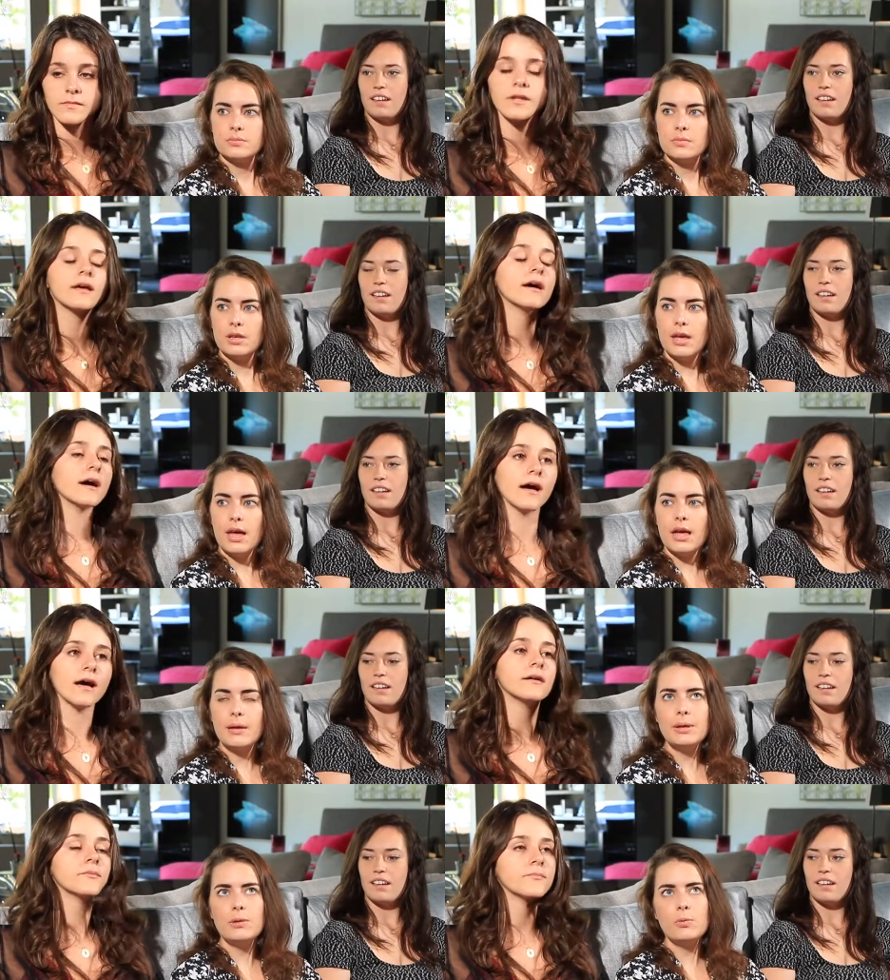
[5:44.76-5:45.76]
Speaker 1: Yeah. yeah, I
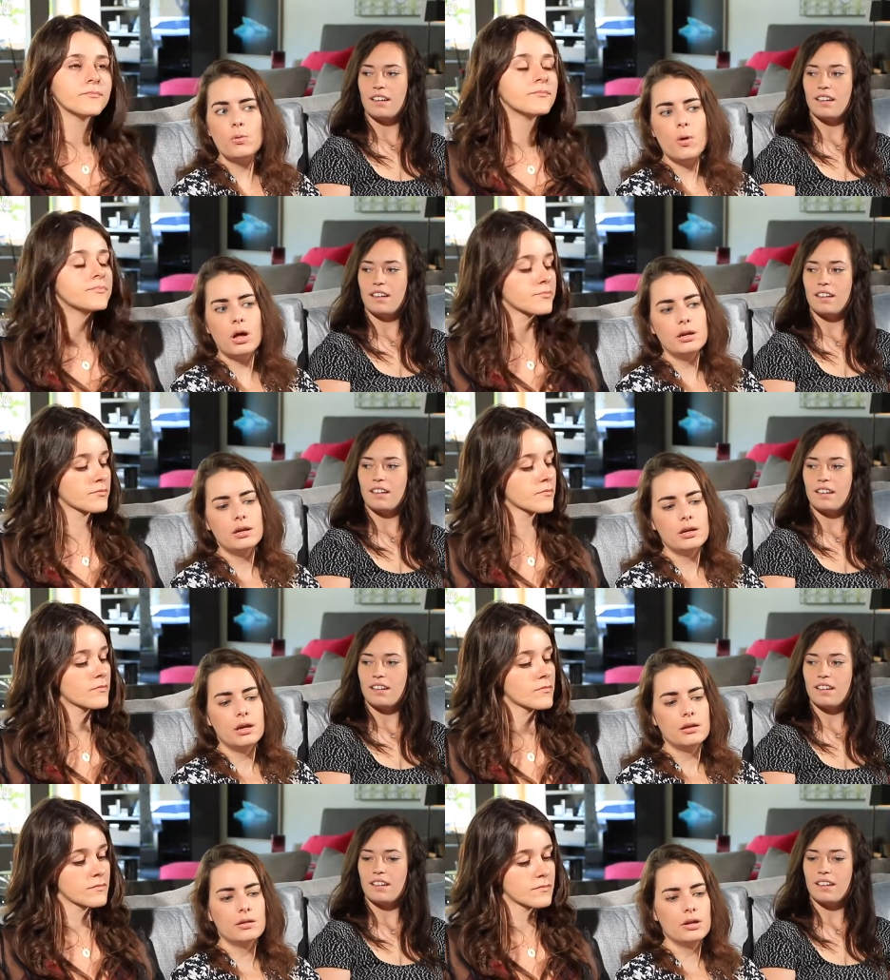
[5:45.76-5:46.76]
mean, we wanted it,
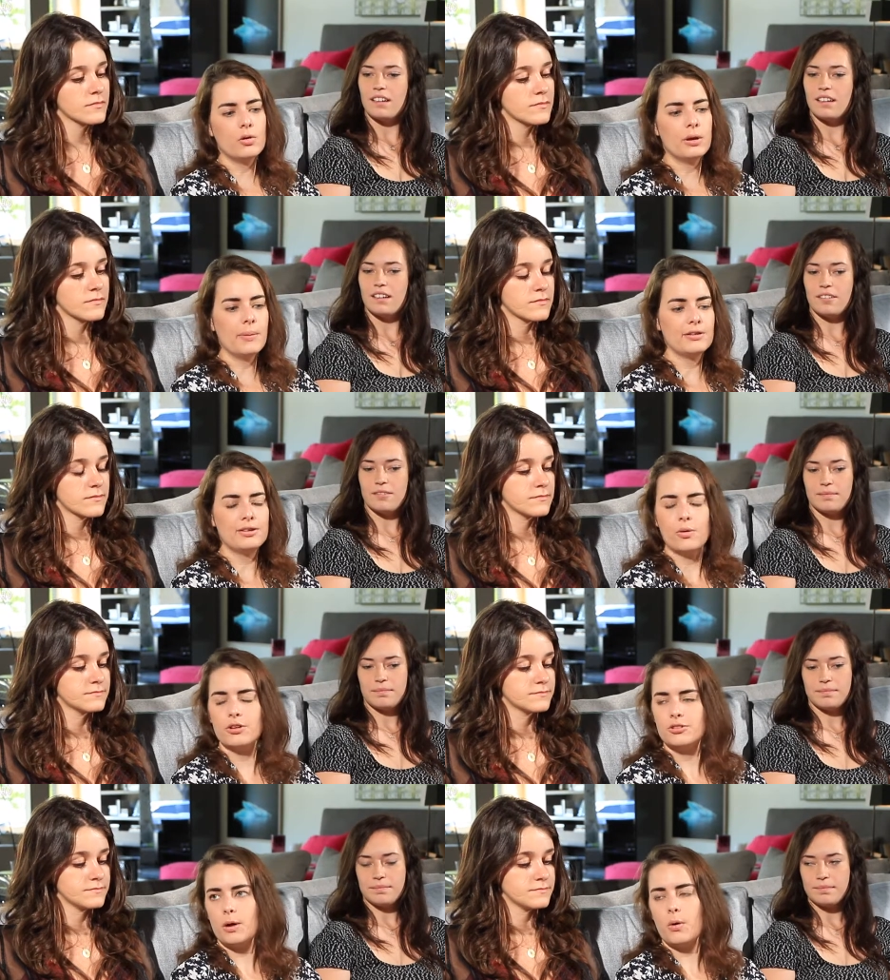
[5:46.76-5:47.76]
and like going back to the
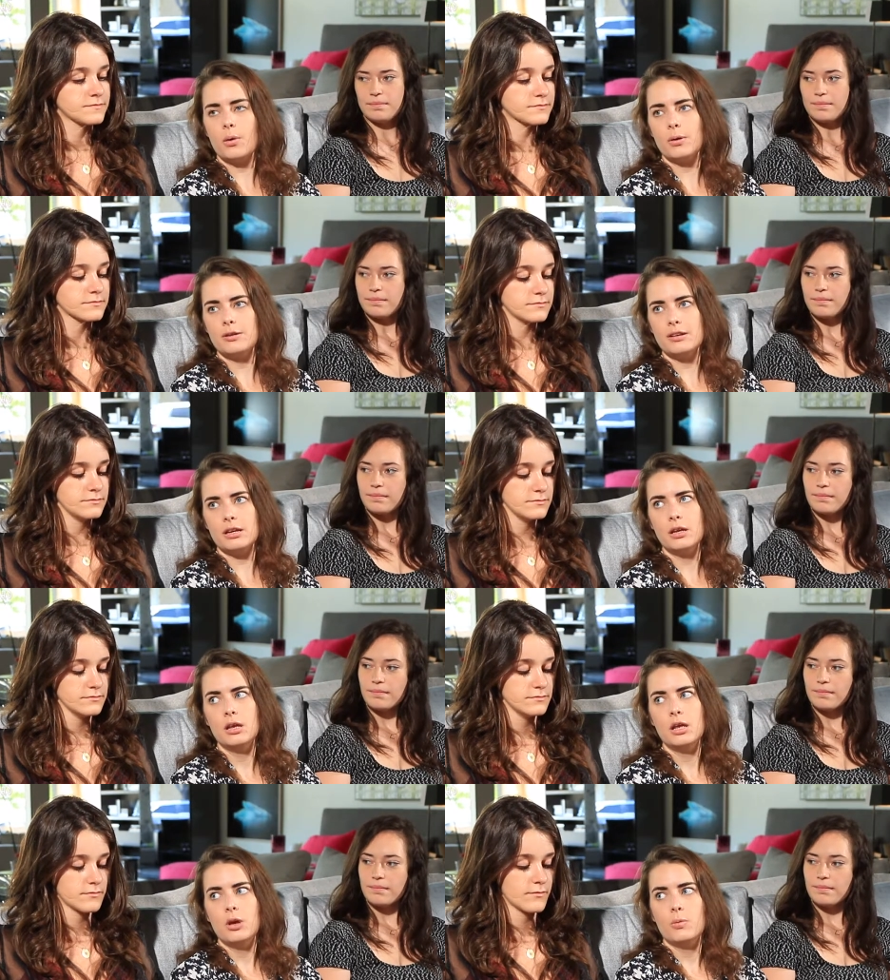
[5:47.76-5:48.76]
question about why we did it,
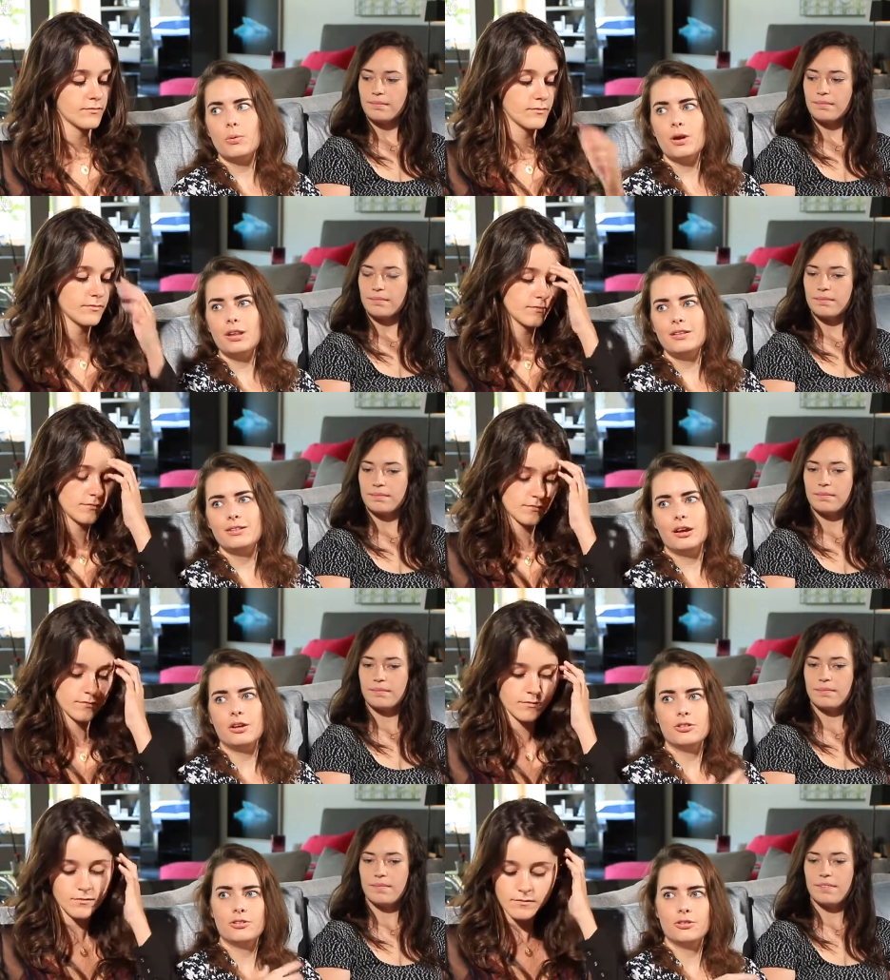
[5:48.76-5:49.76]
we wanted these
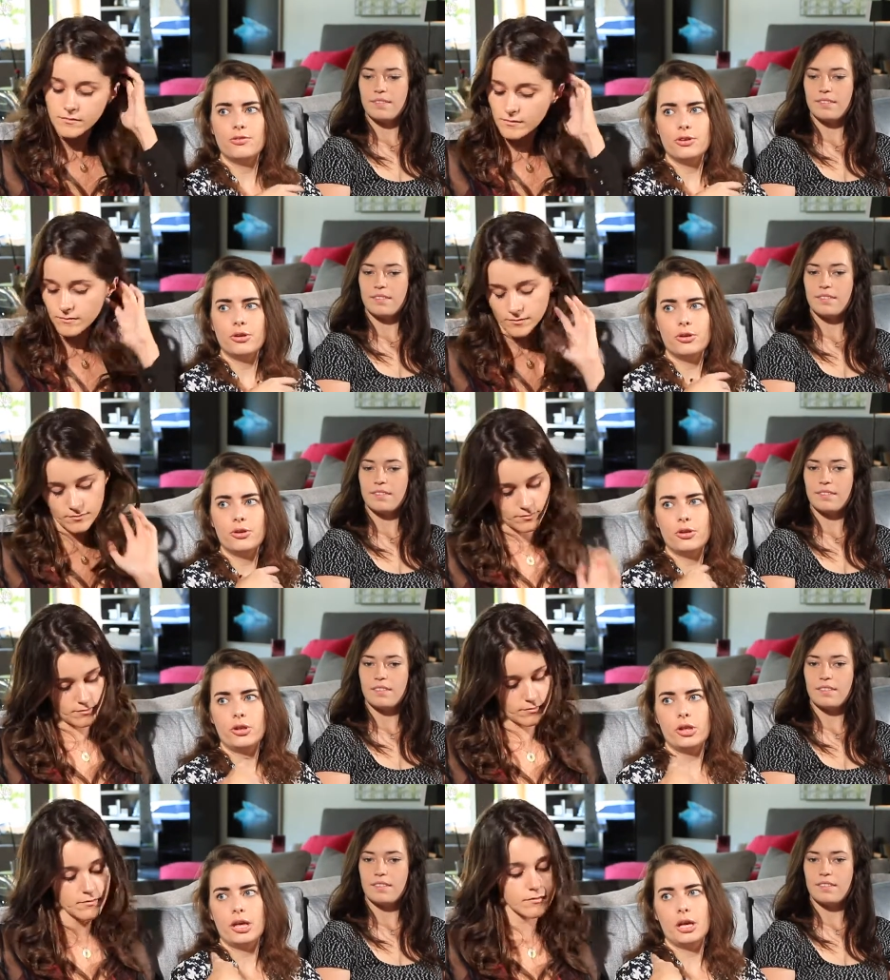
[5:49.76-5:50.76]
characters to feel
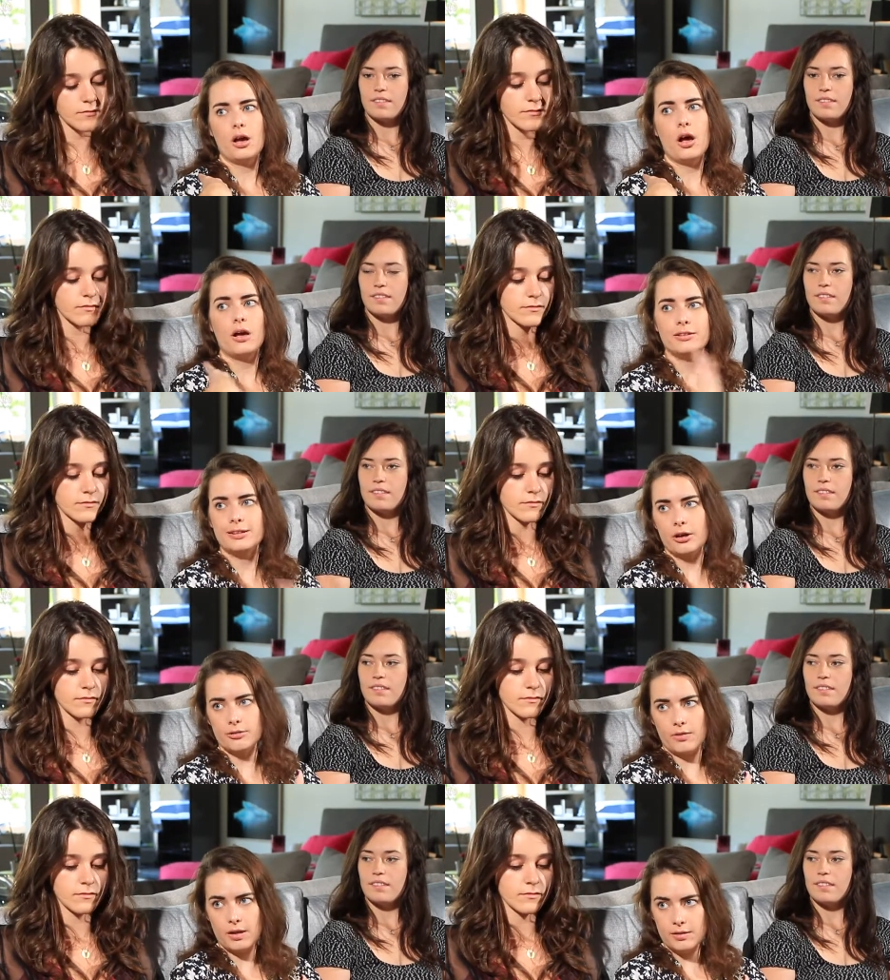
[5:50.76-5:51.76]
like us and our
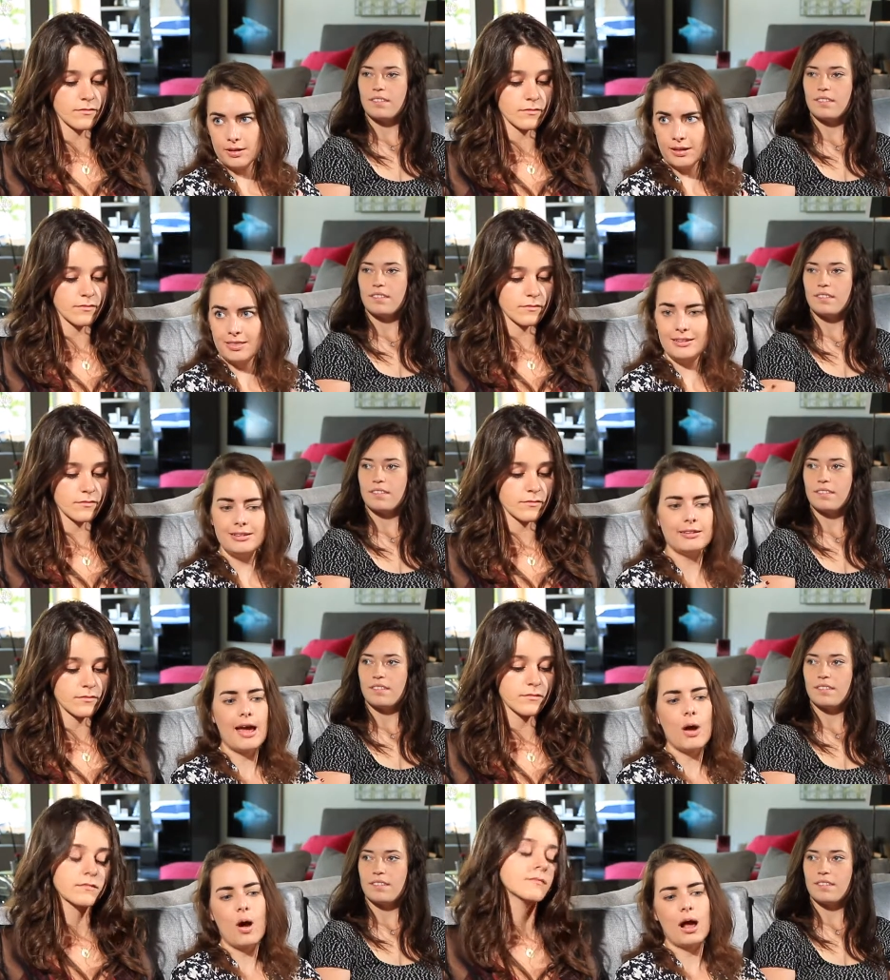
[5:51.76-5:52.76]
friends. Like, mm-hmm. this is
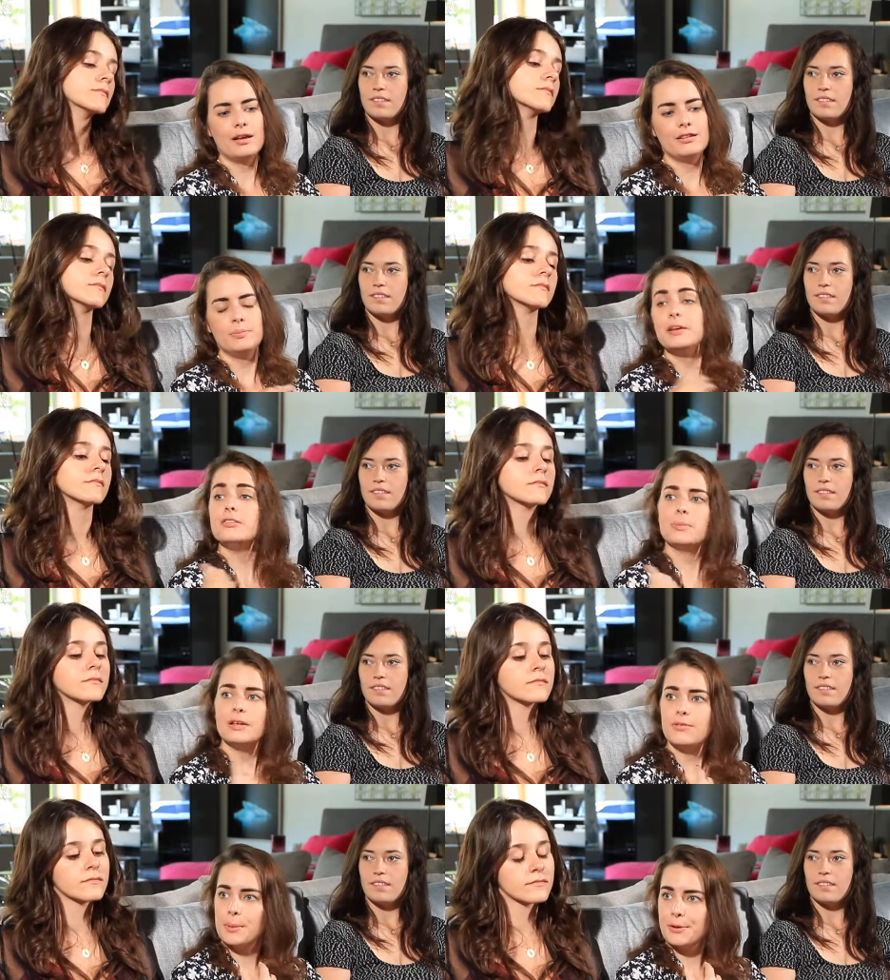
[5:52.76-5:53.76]
how I speak to my
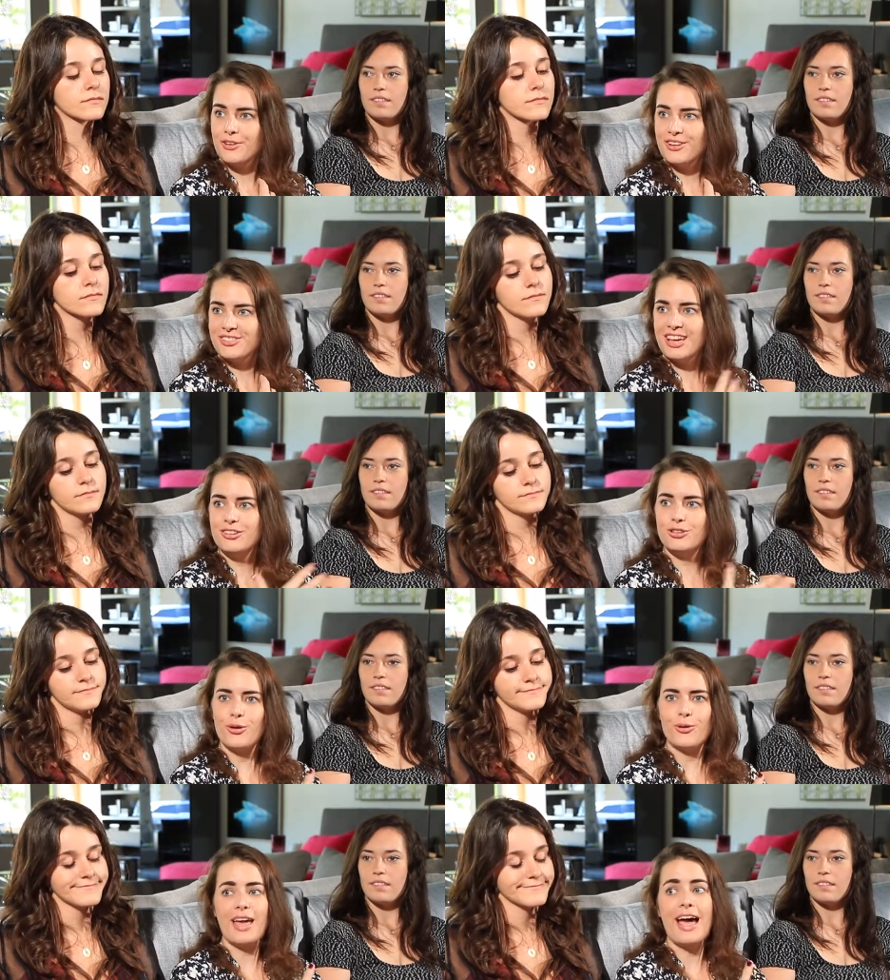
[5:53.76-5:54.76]
female friends. Yeah. I
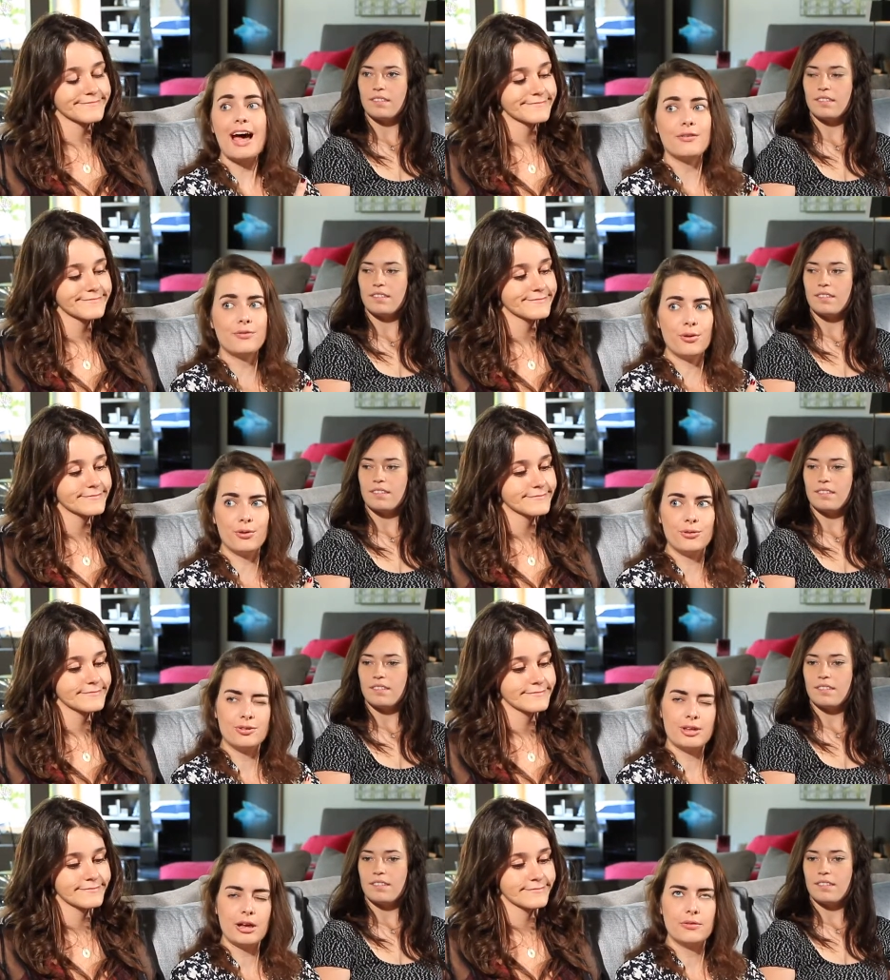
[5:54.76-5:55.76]
don't have
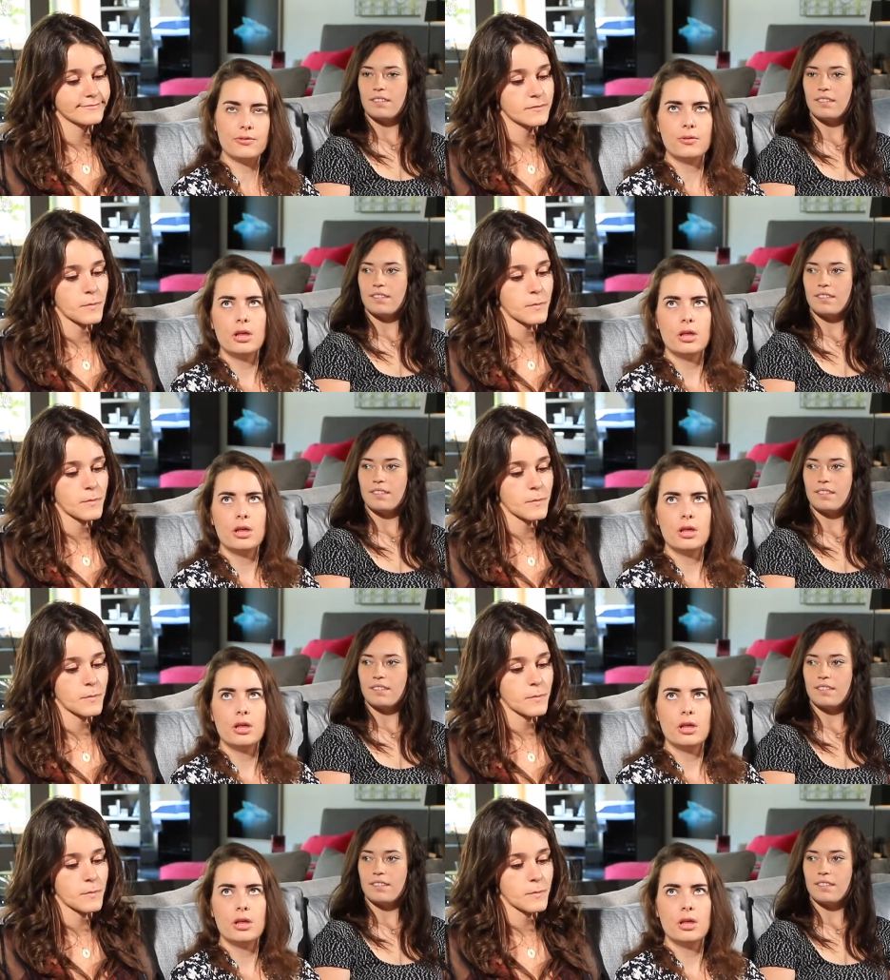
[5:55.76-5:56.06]
those kind of